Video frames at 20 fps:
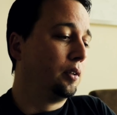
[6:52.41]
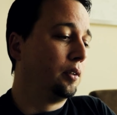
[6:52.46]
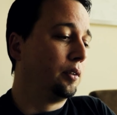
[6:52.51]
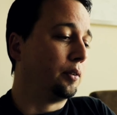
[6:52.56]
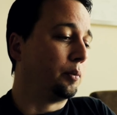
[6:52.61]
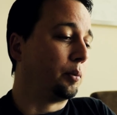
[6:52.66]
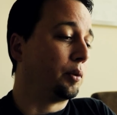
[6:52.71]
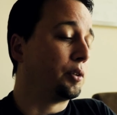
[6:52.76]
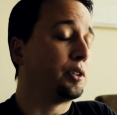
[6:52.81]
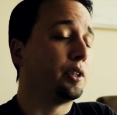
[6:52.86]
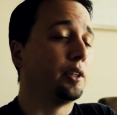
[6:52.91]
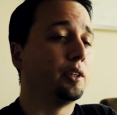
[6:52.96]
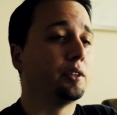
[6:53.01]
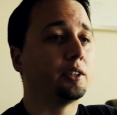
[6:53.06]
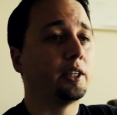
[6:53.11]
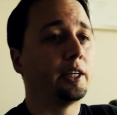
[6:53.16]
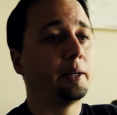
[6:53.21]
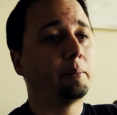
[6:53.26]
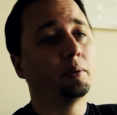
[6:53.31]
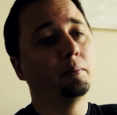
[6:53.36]
worst thing that's
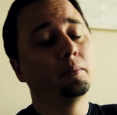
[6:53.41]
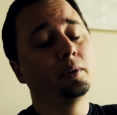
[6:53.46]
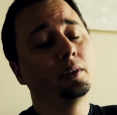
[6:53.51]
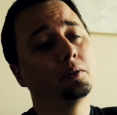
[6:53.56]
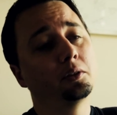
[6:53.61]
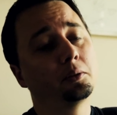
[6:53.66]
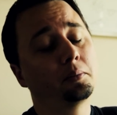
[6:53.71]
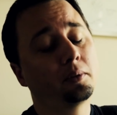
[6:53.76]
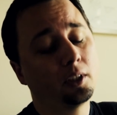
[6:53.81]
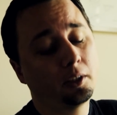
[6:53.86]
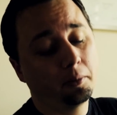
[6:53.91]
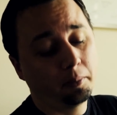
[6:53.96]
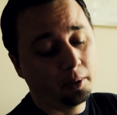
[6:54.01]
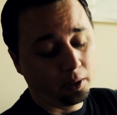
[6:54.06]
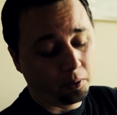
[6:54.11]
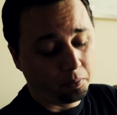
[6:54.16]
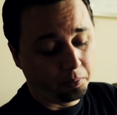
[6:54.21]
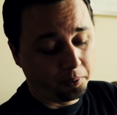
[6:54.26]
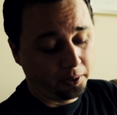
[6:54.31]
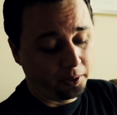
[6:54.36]
happened to me was probably about
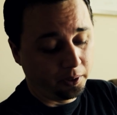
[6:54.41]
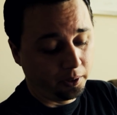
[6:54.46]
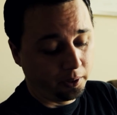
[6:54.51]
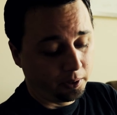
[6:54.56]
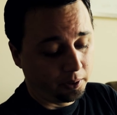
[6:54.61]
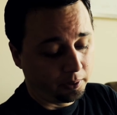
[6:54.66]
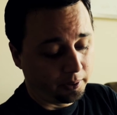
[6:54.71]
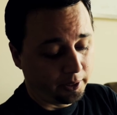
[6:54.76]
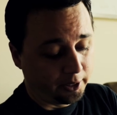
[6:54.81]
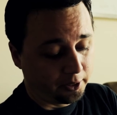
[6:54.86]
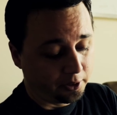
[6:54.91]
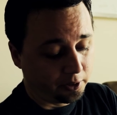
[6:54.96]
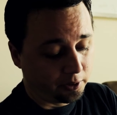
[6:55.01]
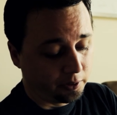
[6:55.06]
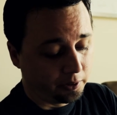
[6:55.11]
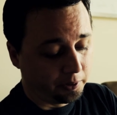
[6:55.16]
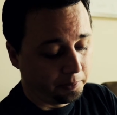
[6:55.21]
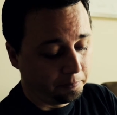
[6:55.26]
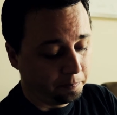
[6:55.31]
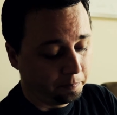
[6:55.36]
a week ago,
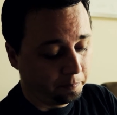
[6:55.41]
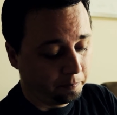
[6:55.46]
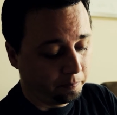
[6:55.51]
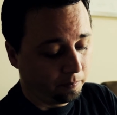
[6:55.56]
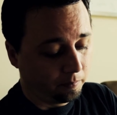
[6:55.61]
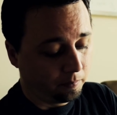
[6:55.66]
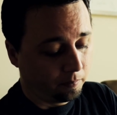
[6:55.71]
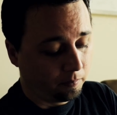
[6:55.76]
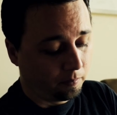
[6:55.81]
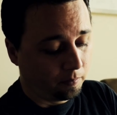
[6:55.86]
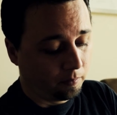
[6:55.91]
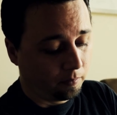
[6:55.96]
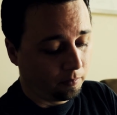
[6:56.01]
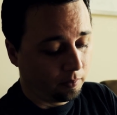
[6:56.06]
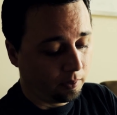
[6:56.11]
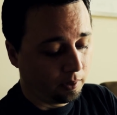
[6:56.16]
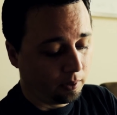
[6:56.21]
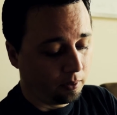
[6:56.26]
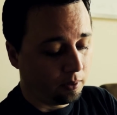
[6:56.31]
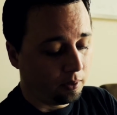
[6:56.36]
actually.
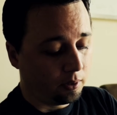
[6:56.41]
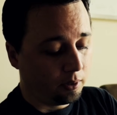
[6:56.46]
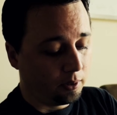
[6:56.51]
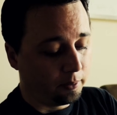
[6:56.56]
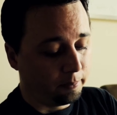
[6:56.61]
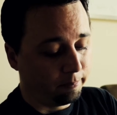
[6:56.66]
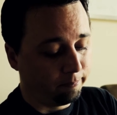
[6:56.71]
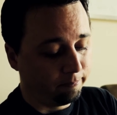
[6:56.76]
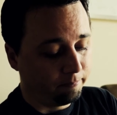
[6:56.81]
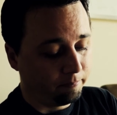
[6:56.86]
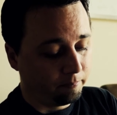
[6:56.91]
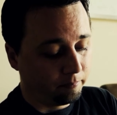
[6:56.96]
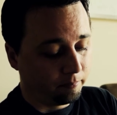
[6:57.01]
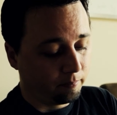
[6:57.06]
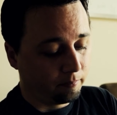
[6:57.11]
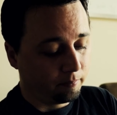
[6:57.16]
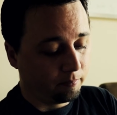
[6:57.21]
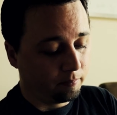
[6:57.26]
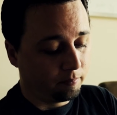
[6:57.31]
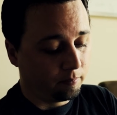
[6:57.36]

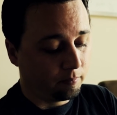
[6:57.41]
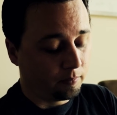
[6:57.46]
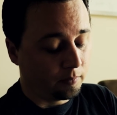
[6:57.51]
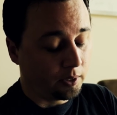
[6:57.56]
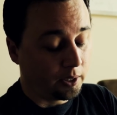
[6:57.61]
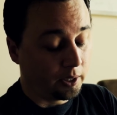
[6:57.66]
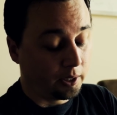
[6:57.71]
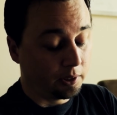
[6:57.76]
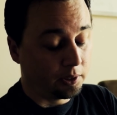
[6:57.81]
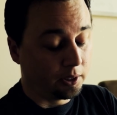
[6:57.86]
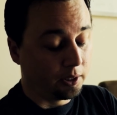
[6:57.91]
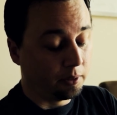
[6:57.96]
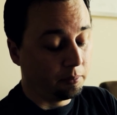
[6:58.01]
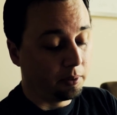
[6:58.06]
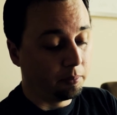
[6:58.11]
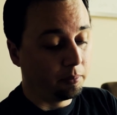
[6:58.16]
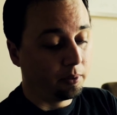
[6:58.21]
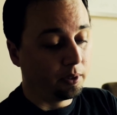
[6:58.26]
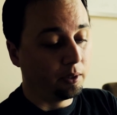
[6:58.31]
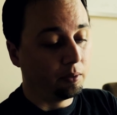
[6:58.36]
Like I said,
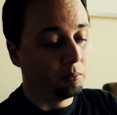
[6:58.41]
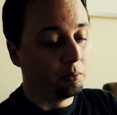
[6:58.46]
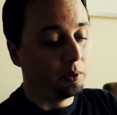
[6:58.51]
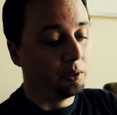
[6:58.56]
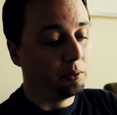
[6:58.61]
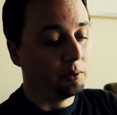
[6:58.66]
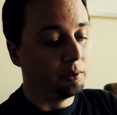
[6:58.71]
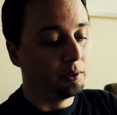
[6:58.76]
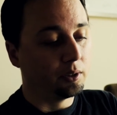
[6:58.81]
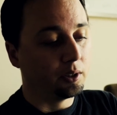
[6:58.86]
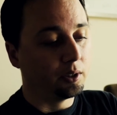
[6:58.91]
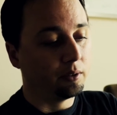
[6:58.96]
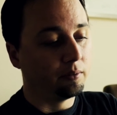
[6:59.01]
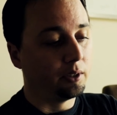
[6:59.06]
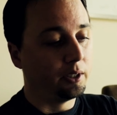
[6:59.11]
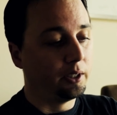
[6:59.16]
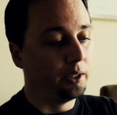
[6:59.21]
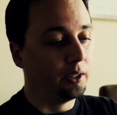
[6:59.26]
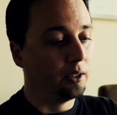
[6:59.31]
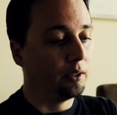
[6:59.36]
my buddy Will was over
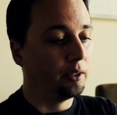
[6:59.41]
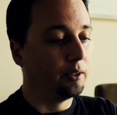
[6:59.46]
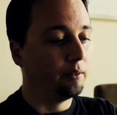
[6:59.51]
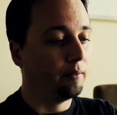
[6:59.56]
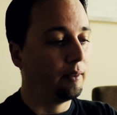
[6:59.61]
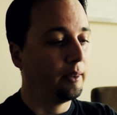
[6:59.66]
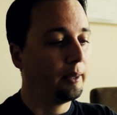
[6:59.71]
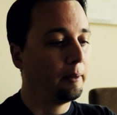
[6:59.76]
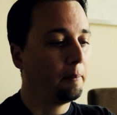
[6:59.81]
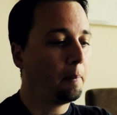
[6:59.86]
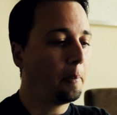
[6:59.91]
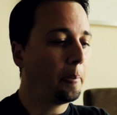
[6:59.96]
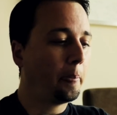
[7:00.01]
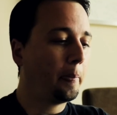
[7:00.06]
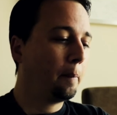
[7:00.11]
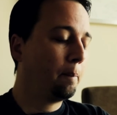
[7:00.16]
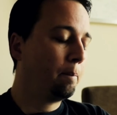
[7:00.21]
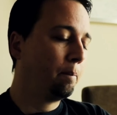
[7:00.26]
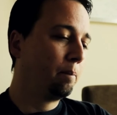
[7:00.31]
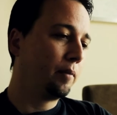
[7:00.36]
here, and
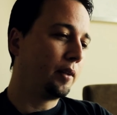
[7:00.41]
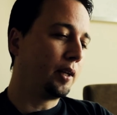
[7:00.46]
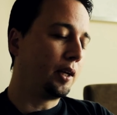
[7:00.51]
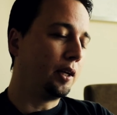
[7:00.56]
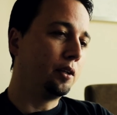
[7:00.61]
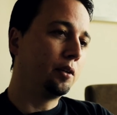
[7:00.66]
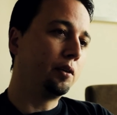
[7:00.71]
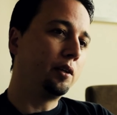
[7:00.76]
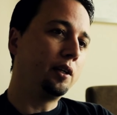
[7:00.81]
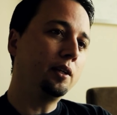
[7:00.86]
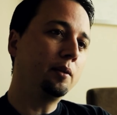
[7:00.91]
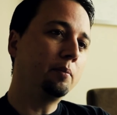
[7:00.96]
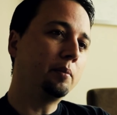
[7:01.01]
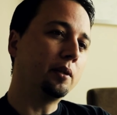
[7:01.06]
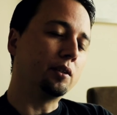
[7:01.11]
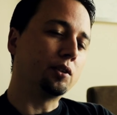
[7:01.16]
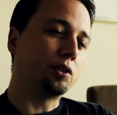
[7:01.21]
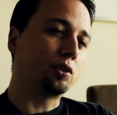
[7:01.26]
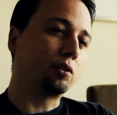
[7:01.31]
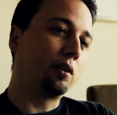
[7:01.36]
he had
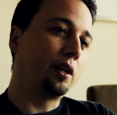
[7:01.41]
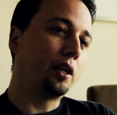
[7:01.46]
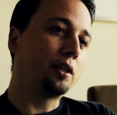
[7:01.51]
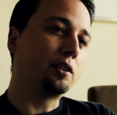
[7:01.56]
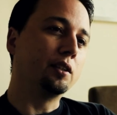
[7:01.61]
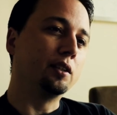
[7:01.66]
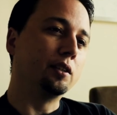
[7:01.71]
been scratching